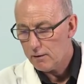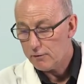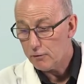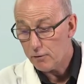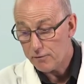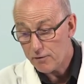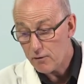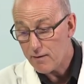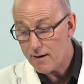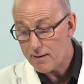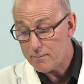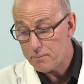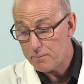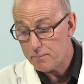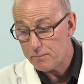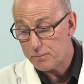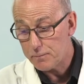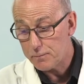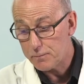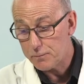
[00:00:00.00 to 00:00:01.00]
although
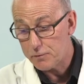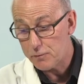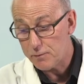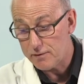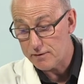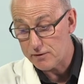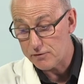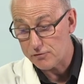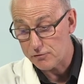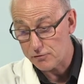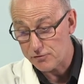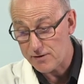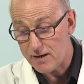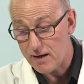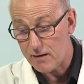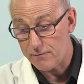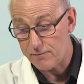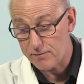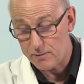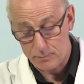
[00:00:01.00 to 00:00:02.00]
I'm doing this just
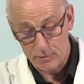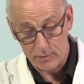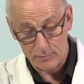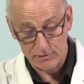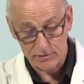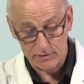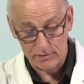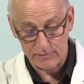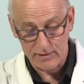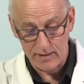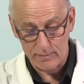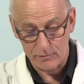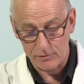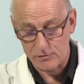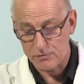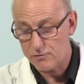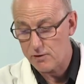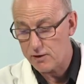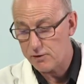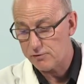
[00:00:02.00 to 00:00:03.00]
now for the purposes of
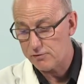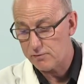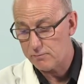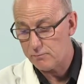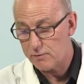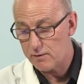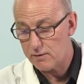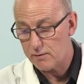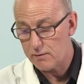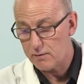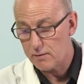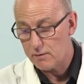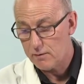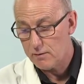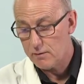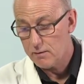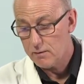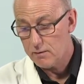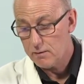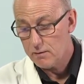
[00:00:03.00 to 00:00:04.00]
demonstration with
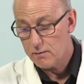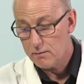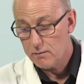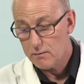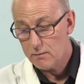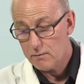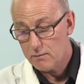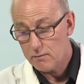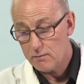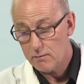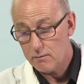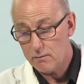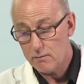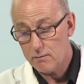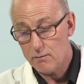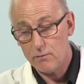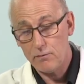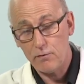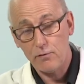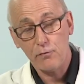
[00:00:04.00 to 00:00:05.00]

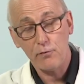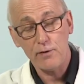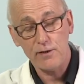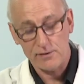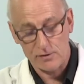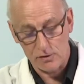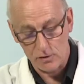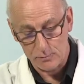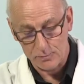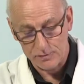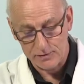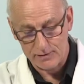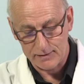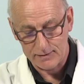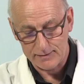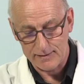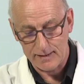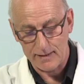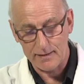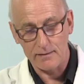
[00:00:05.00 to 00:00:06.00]
the 3 tubes
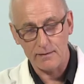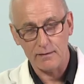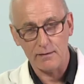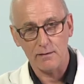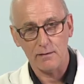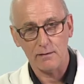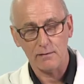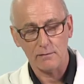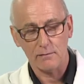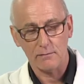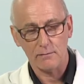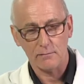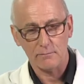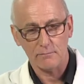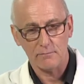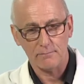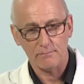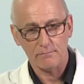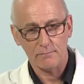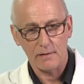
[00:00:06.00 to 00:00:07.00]

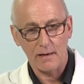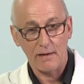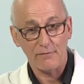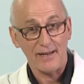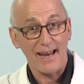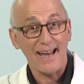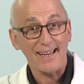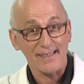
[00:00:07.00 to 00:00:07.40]
having